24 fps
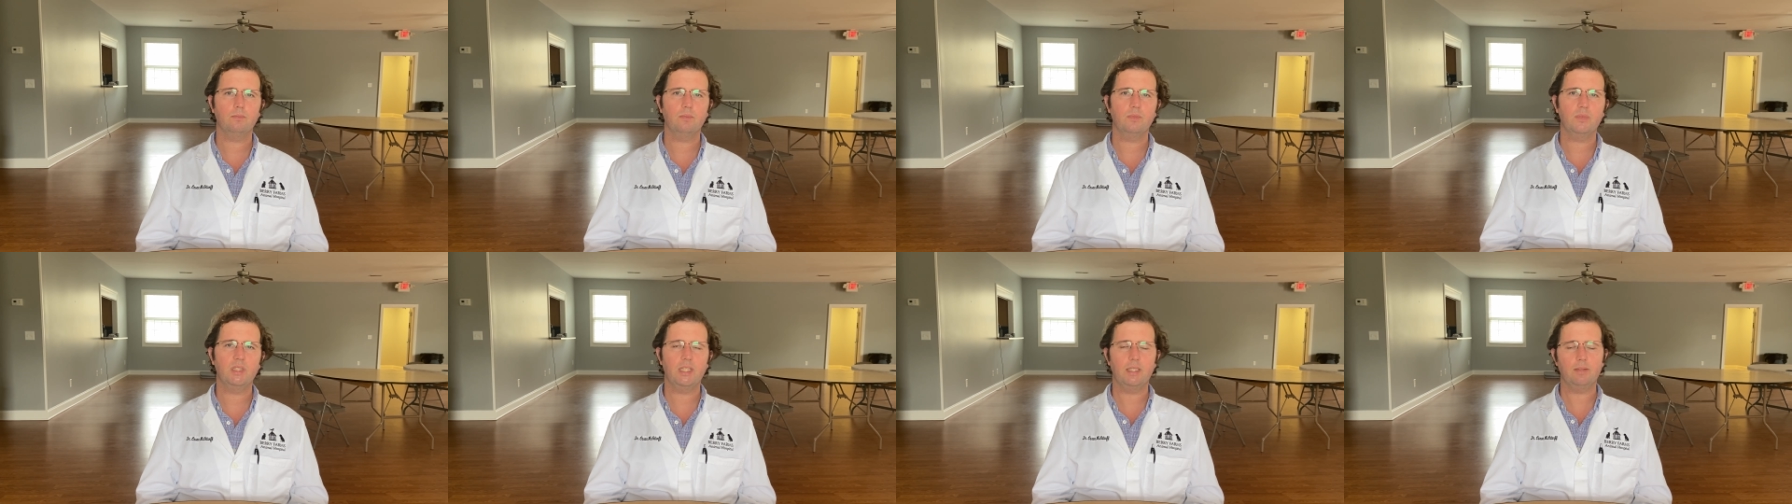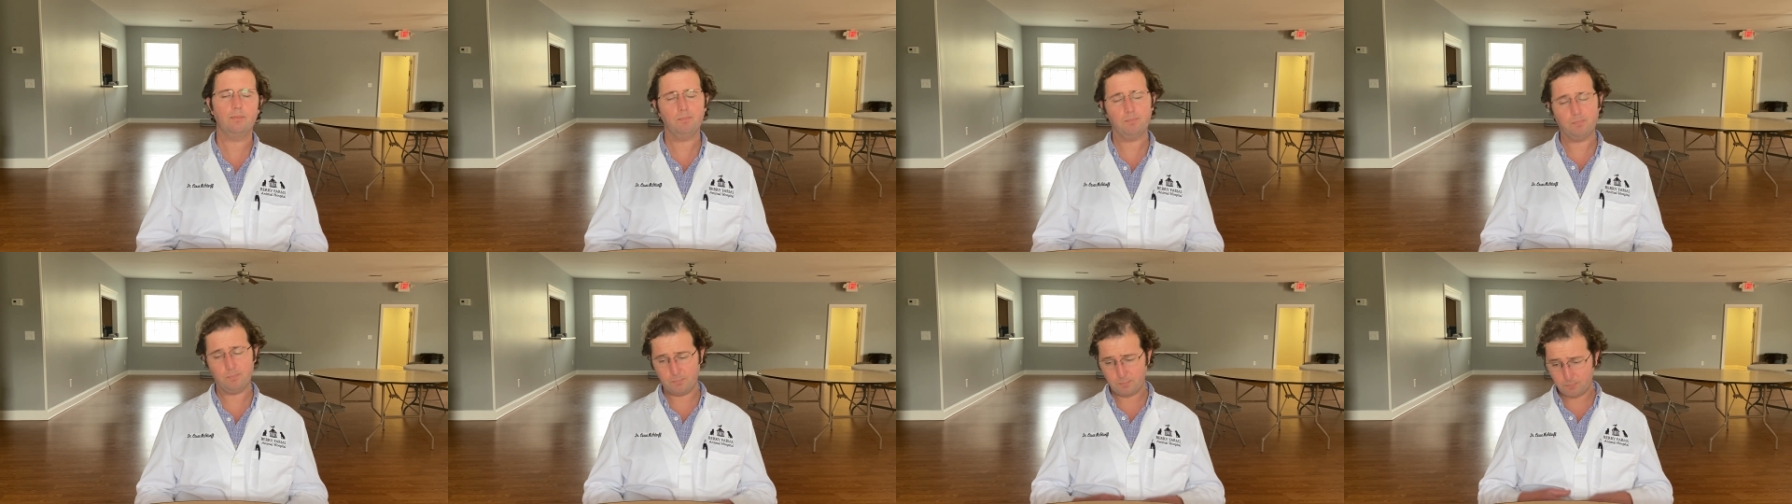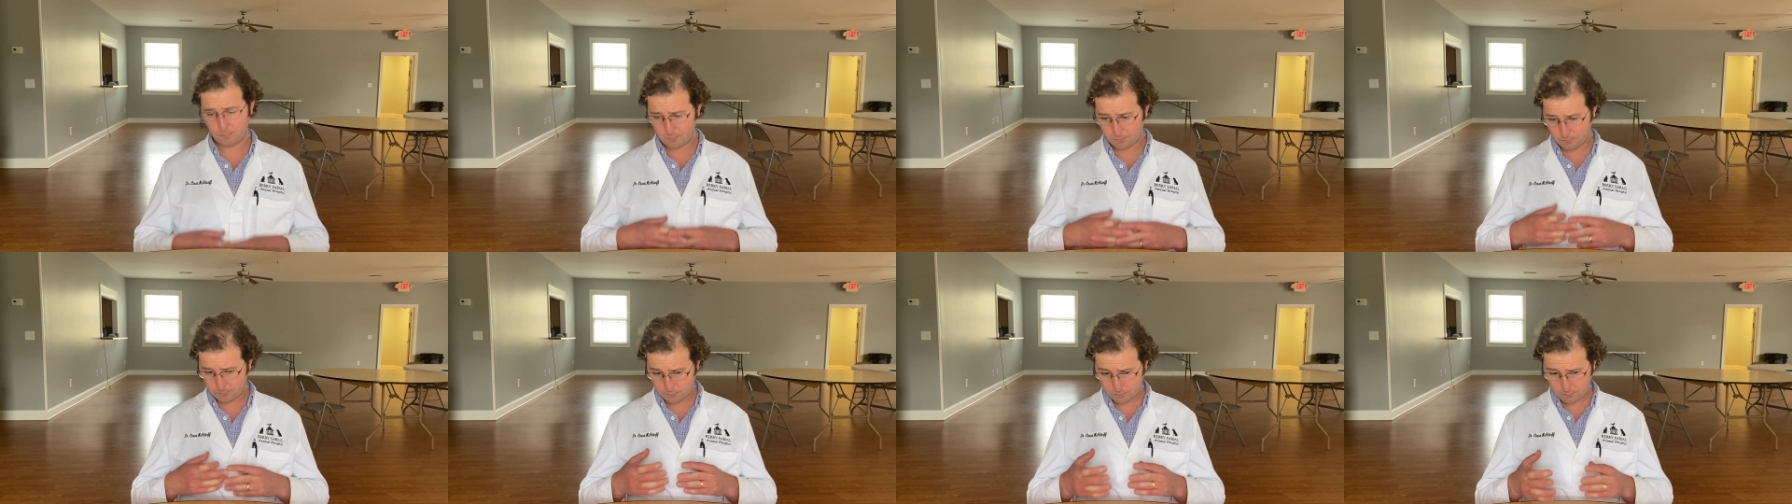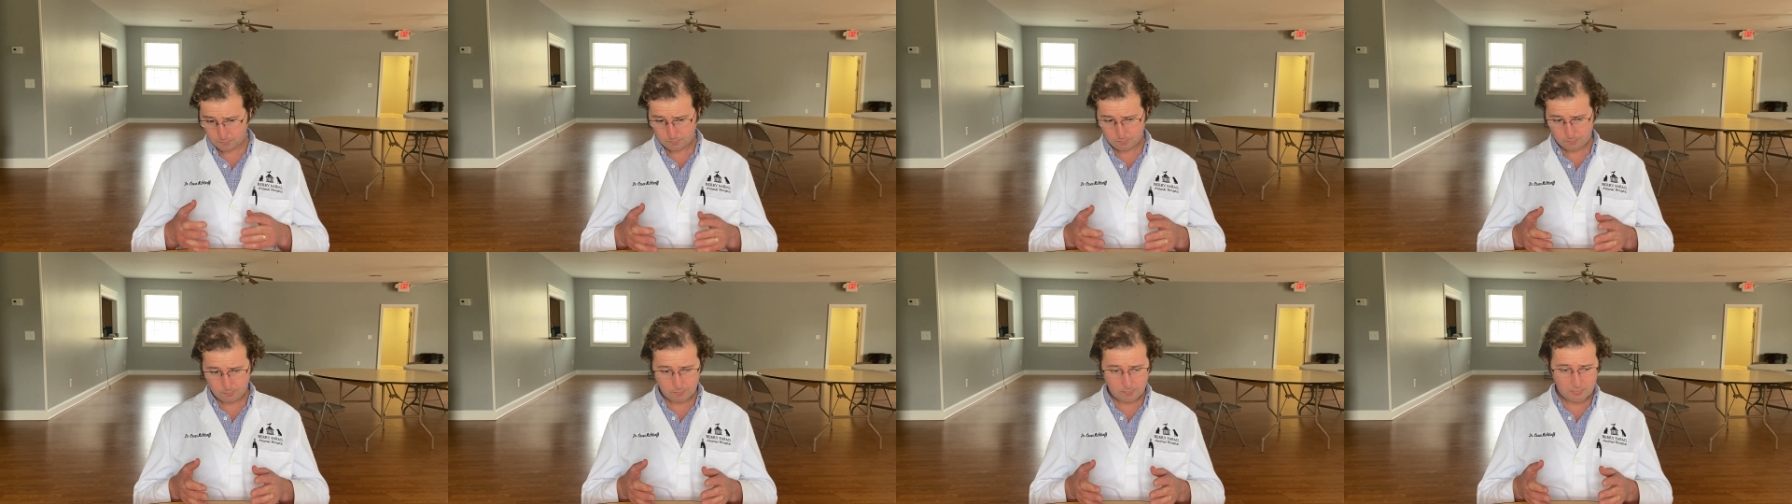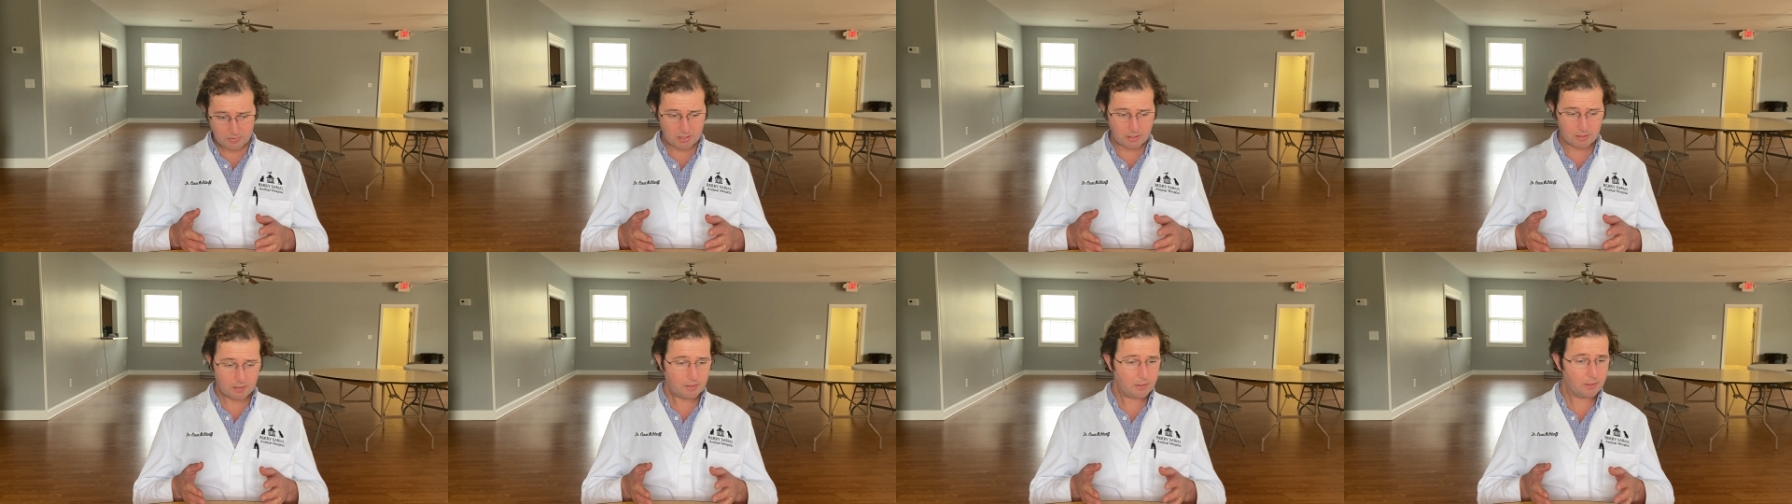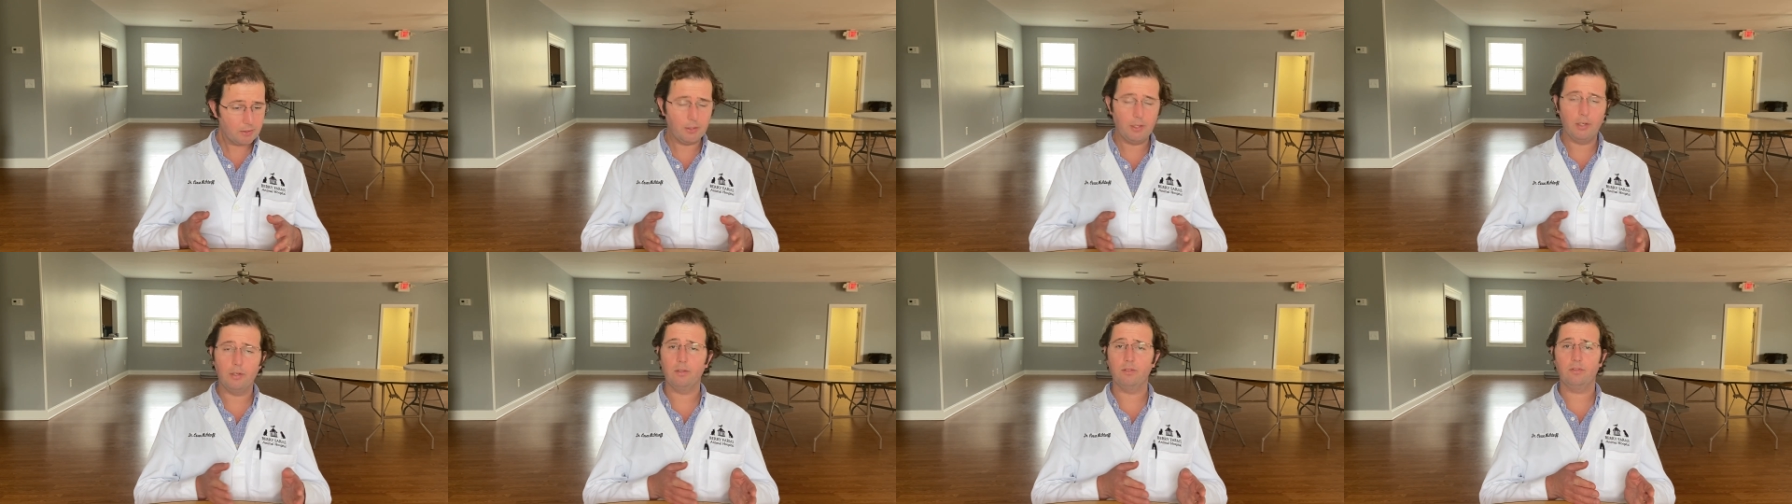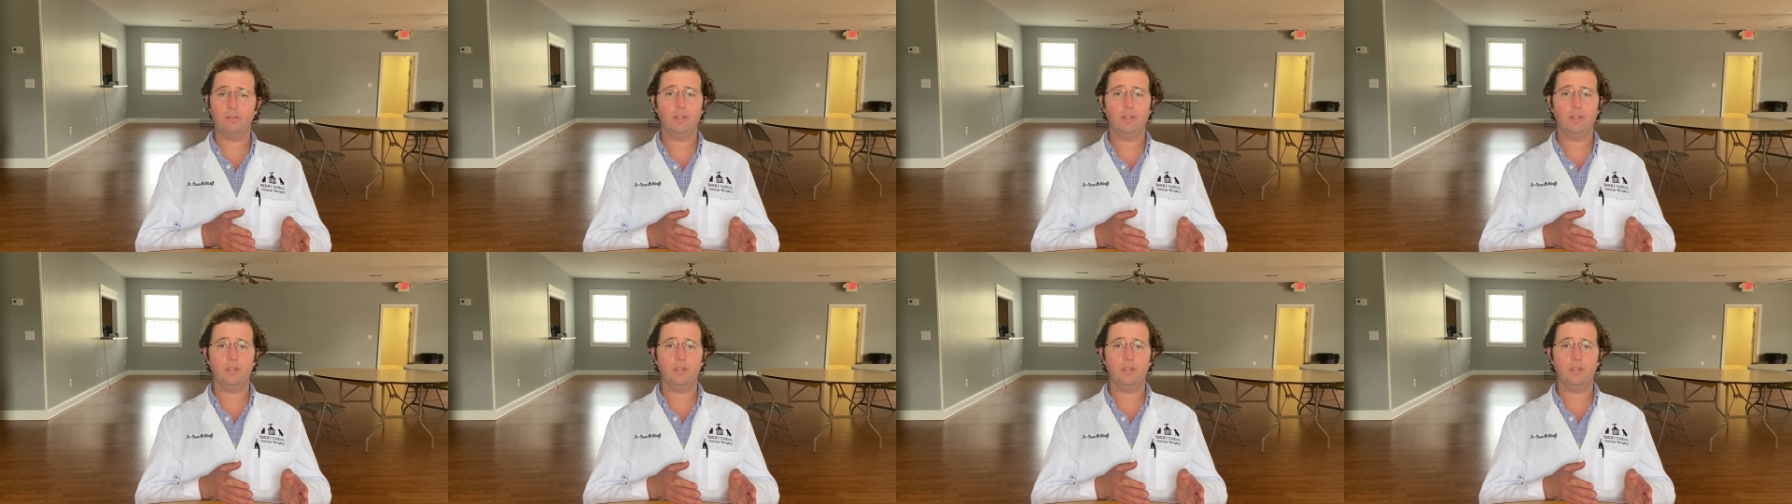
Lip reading: that you know if